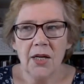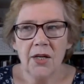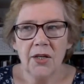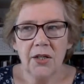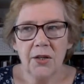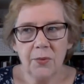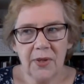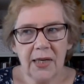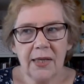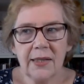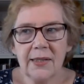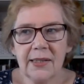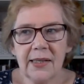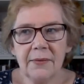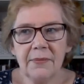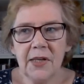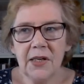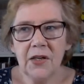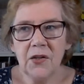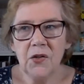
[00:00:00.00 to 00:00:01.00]
She'll get
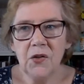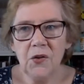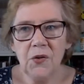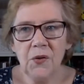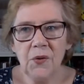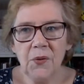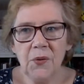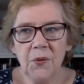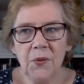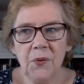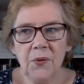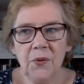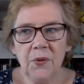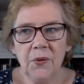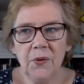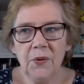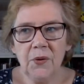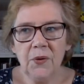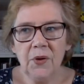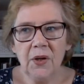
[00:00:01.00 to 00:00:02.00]
something new,
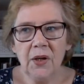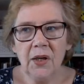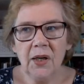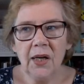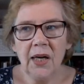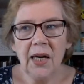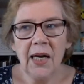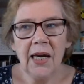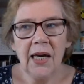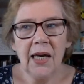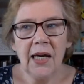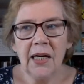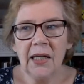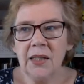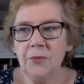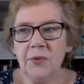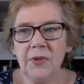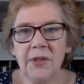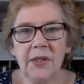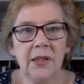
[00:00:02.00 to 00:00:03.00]

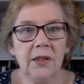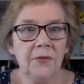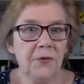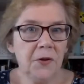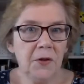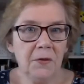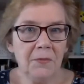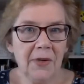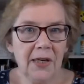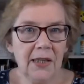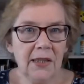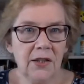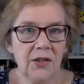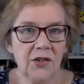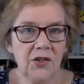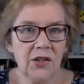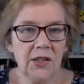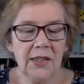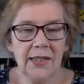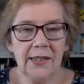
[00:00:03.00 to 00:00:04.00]
and within a few
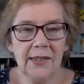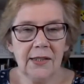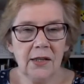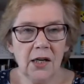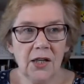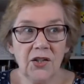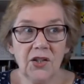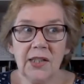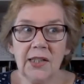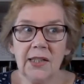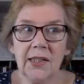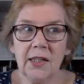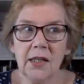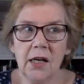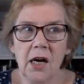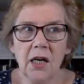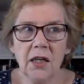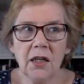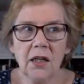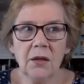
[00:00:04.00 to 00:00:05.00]
months, she decides she
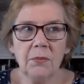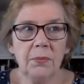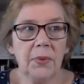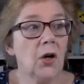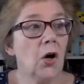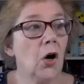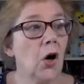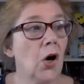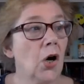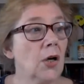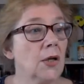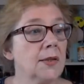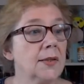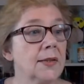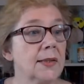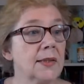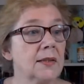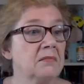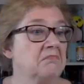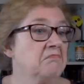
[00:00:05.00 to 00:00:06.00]
didn't like it
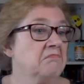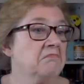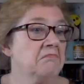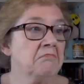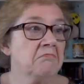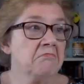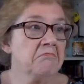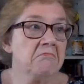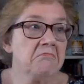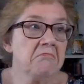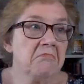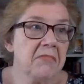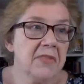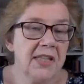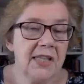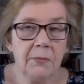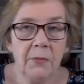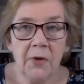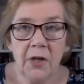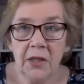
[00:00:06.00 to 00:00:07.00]
because
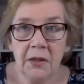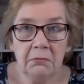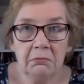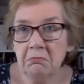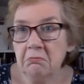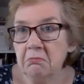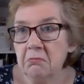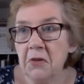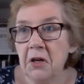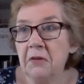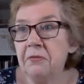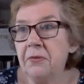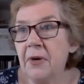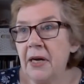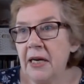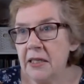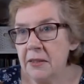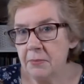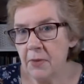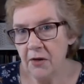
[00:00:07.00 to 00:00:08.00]
someone, a
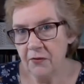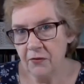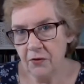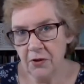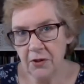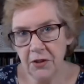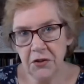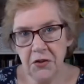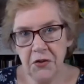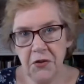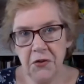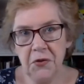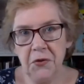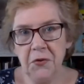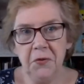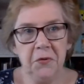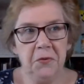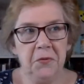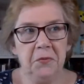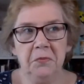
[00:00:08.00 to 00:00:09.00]
friend, might have got a
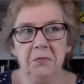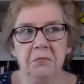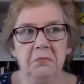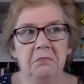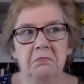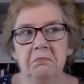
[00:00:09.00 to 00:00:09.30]
new